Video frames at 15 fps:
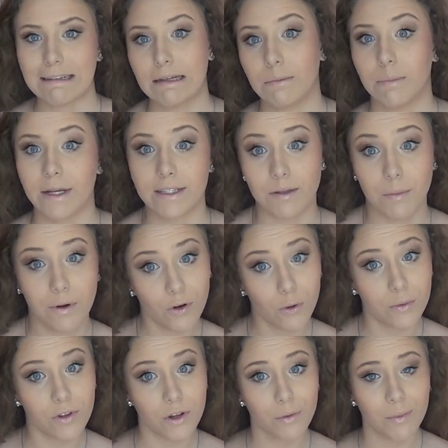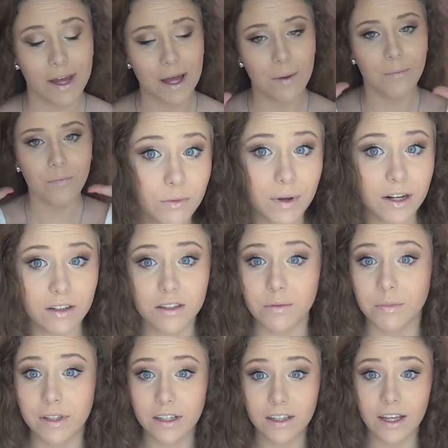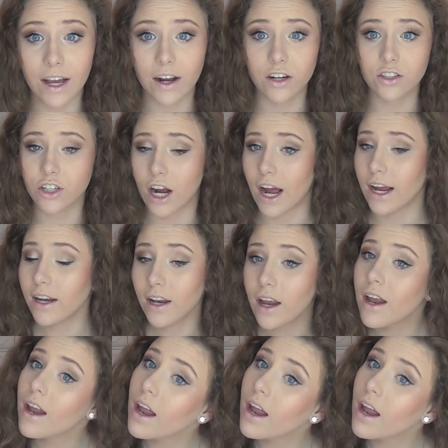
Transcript: and picked up my room a little bit. So my hair is completely air dried.